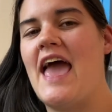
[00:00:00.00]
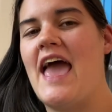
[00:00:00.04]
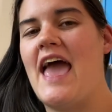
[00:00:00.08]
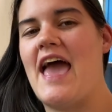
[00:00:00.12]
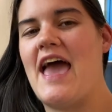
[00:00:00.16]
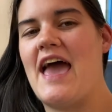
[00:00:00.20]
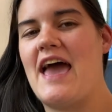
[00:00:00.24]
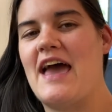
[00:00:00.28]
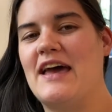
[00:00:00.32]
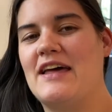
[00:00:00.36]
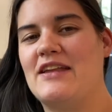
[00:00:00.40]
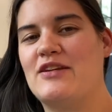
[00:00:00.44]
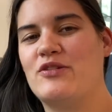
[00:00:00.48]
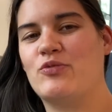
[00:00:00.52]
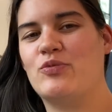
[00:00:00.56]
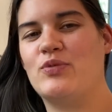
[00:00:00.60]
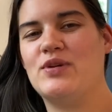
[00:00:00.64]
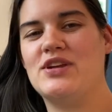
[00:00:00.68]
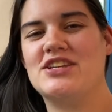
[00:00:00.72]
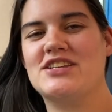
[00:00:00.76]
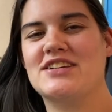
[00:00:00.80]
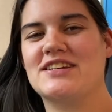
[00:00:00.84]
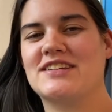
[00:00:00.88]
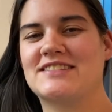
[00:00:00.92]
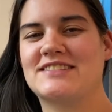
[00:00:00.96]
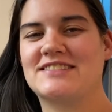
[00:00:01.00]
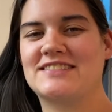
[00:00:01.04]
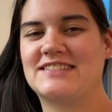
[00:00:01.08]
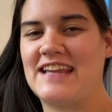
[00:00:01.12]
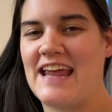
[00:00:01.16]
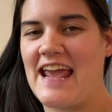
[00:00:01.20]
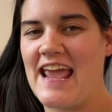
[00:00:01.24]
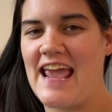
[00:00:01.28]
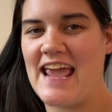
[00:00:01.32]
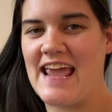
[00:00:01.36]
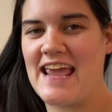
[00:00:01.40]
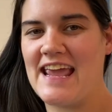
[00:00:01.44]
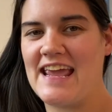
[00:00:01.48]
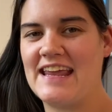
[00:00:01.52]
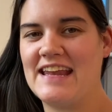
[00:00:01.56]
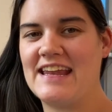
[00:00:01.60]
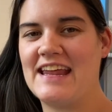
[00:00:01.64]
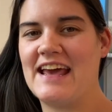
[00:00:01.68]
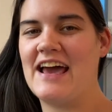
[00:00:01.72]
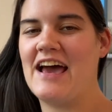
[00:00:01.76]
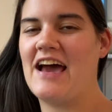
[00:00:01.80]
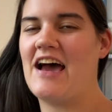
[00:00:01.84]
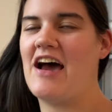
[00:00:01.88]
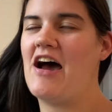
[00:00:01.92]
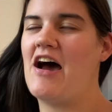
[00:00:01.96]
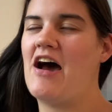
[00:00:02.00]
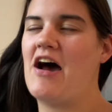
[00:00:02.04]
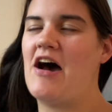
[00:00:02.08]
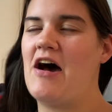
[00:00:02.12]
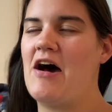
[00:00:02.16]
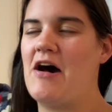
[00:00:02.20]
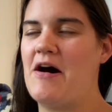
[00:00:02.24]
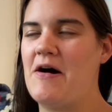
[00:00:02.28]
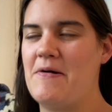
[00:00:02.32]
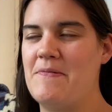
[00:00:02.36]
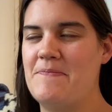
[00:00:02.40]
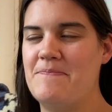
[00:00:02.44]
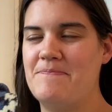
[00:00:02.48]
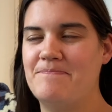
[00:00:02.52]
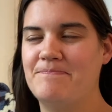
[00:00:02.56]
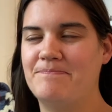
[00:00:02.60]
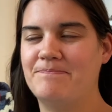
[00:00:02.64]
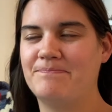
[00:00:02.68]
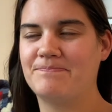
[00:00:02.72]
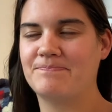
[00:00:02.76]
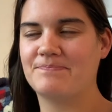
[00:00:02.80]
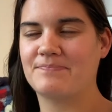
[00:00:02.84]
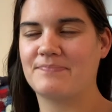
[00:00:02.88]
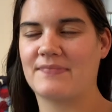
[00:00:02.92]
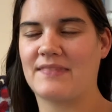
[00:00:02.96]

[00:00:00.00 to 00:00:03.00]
and we just stayed um,